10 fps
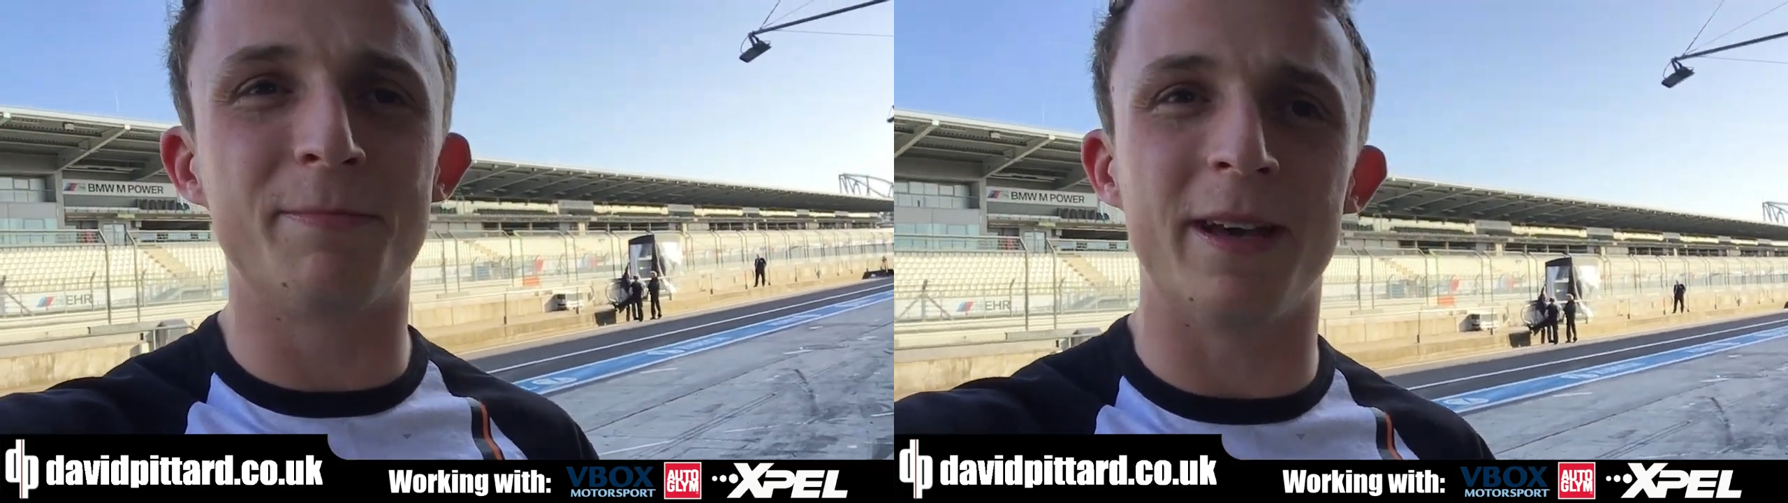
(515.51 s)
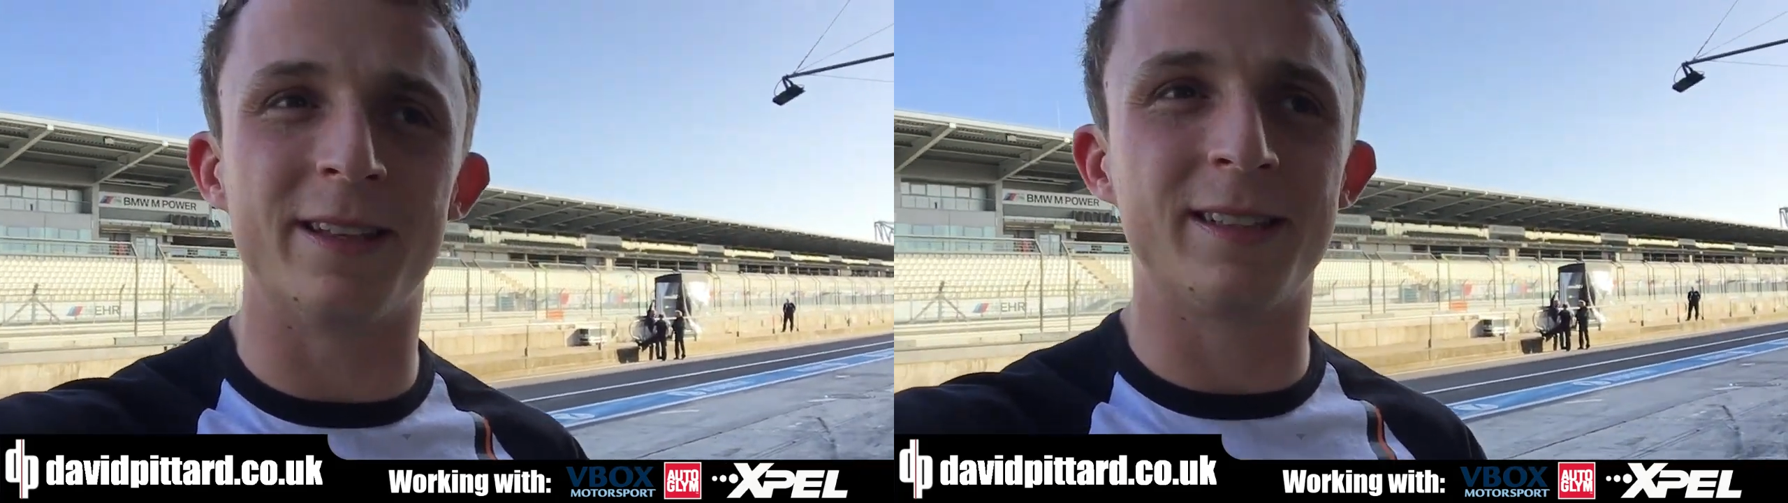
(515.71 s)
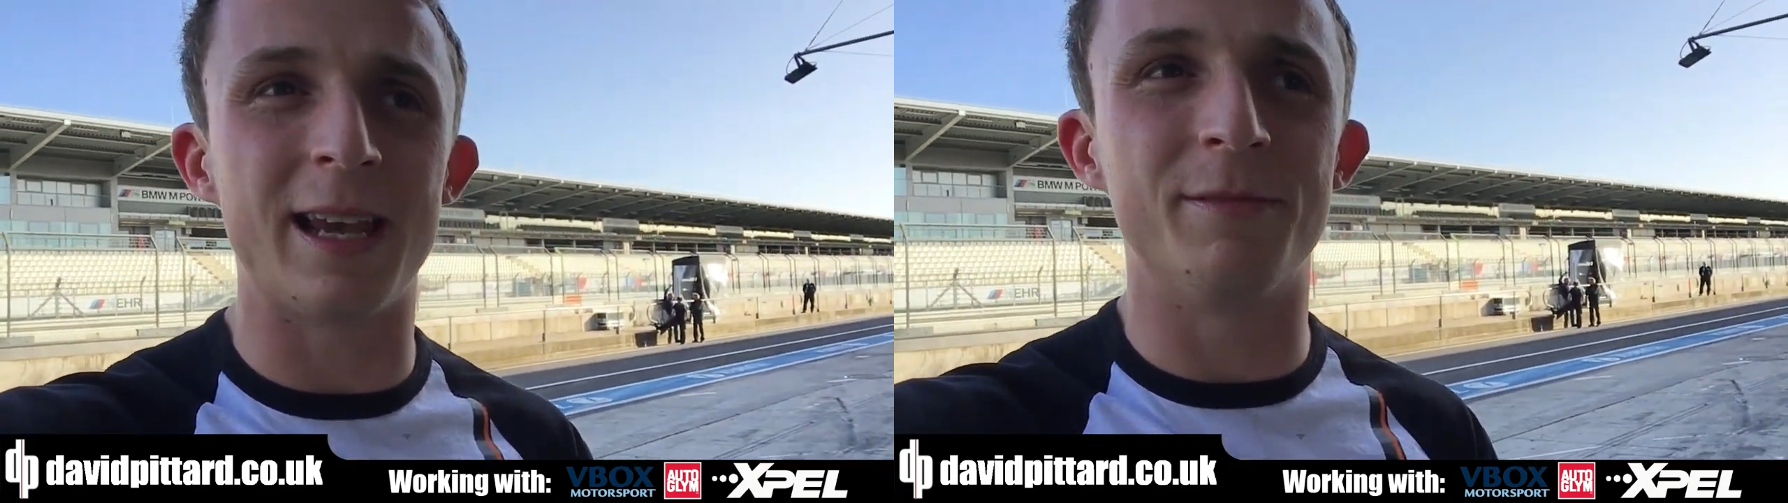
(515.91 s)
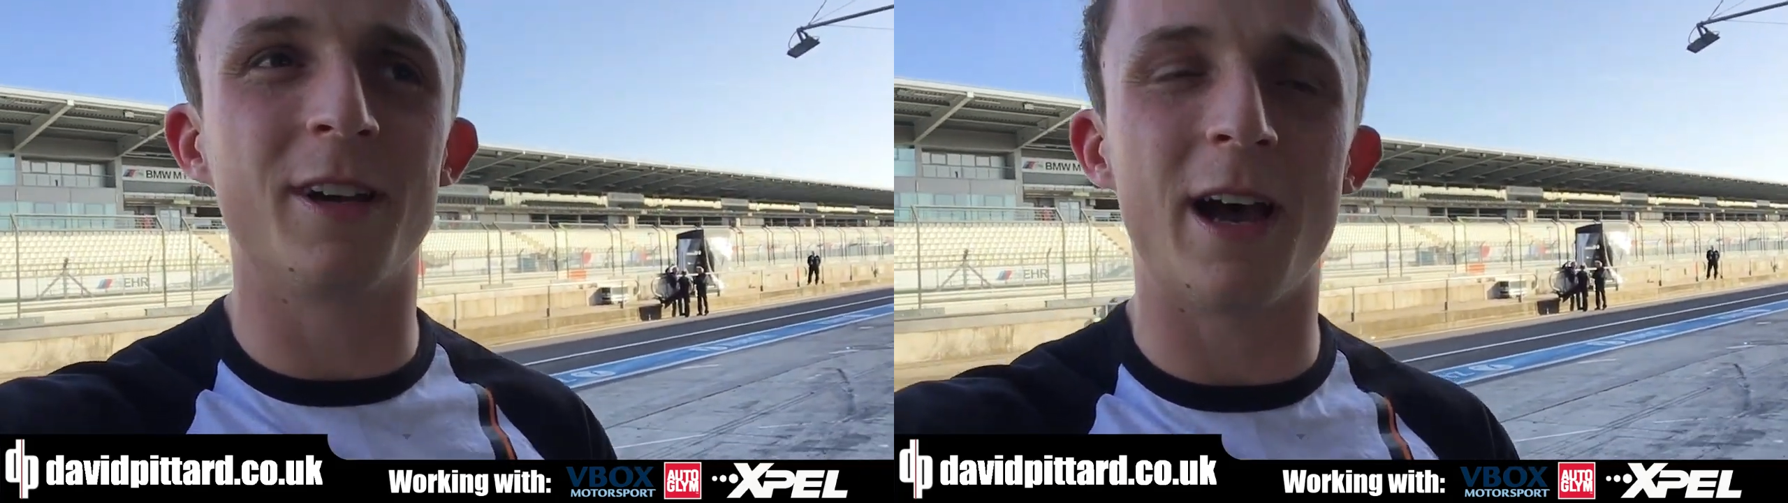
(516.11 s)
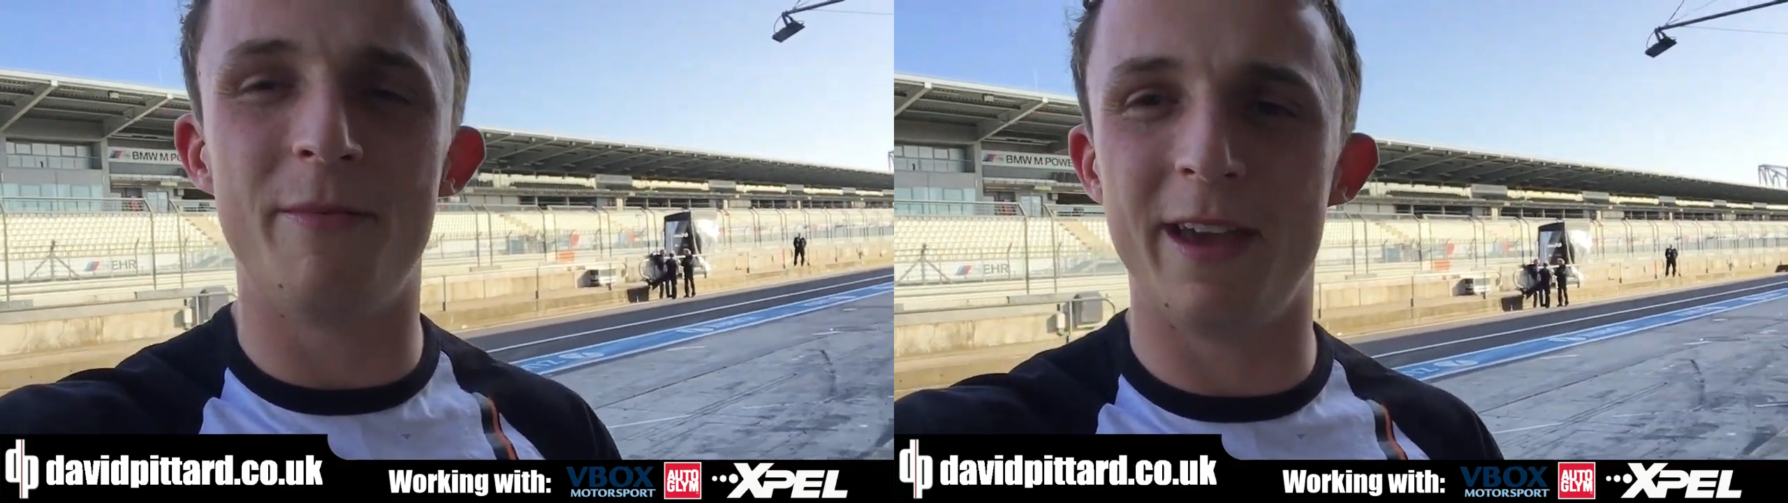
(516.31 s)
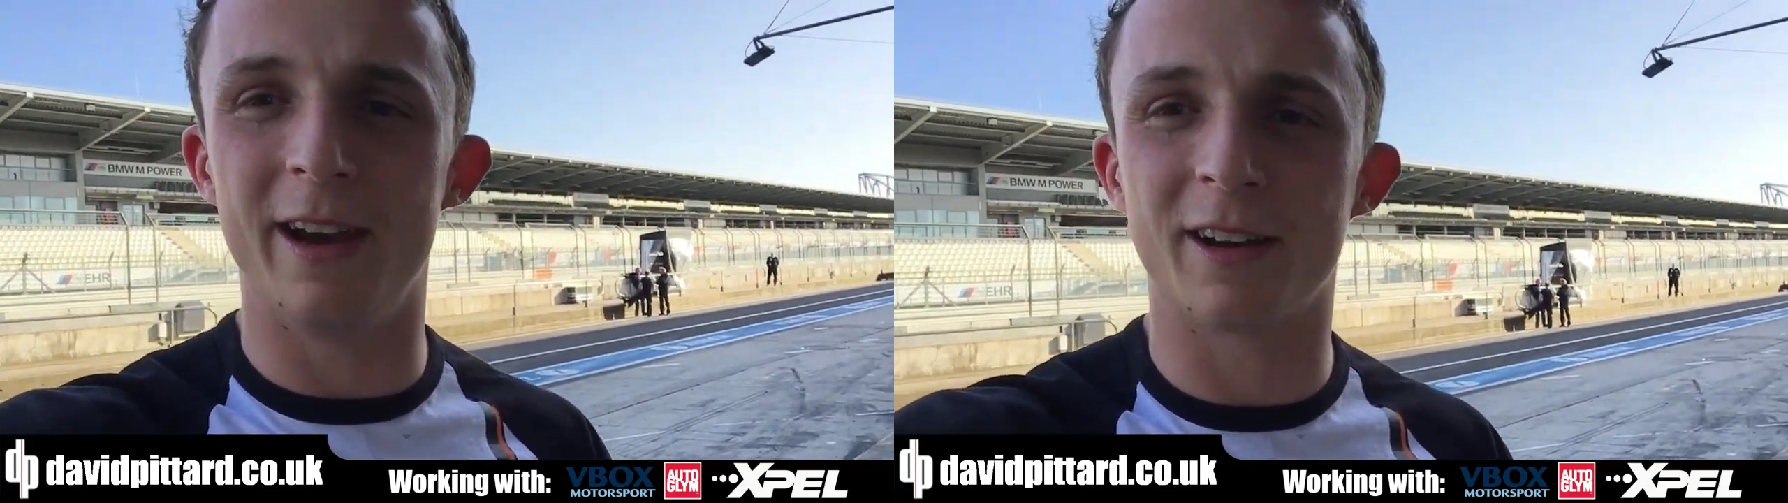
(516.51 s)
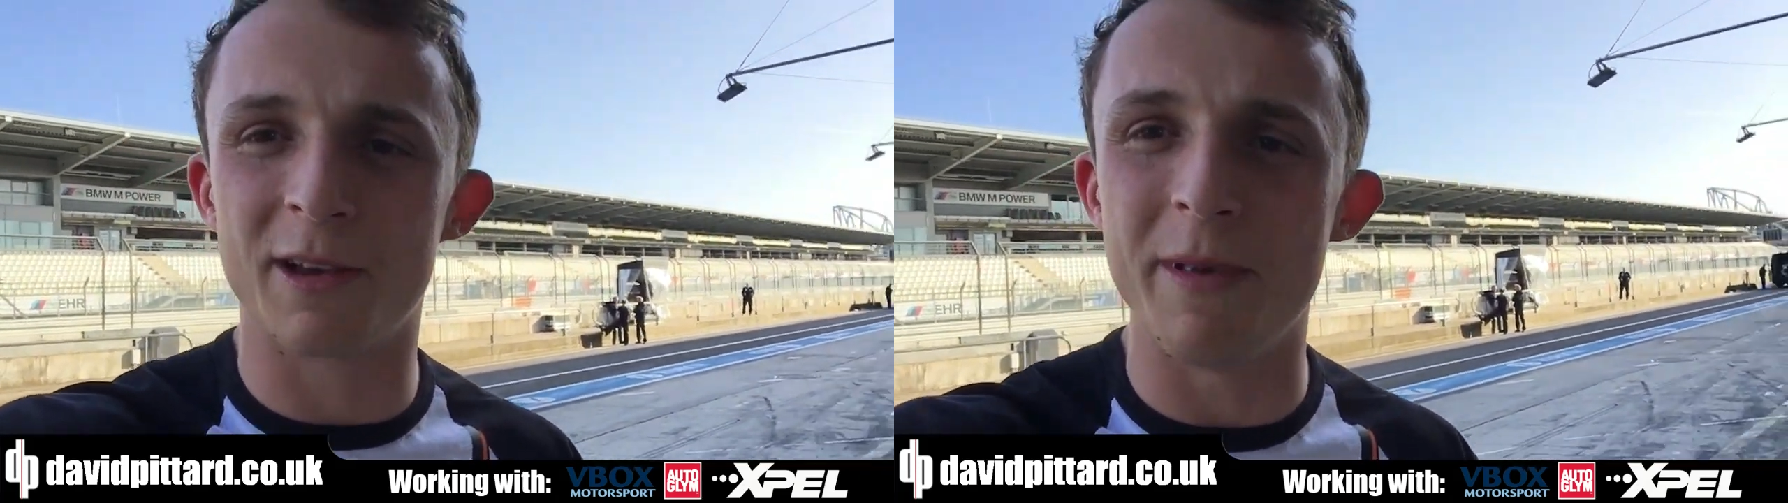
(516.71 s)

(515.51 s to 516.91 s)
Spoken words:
but at the same time they are